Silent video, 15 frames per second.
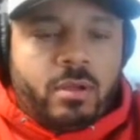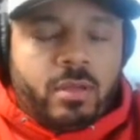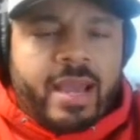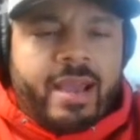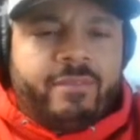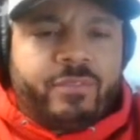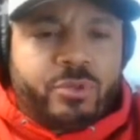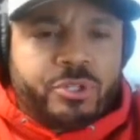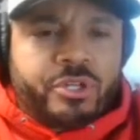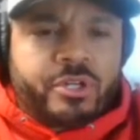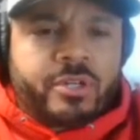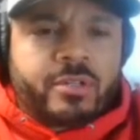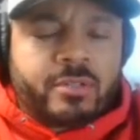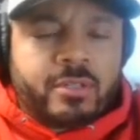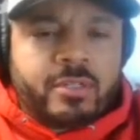Yeah, for
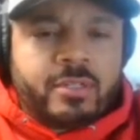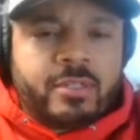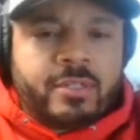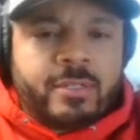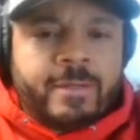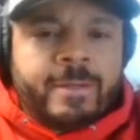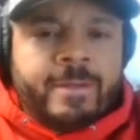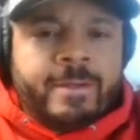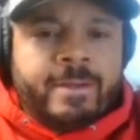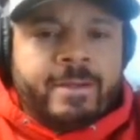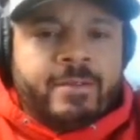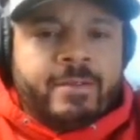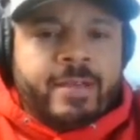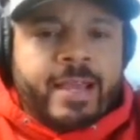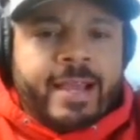sure.
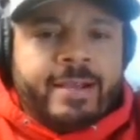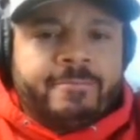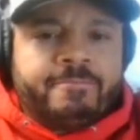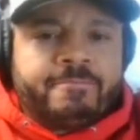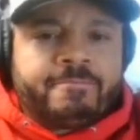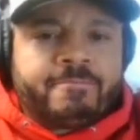Yeah.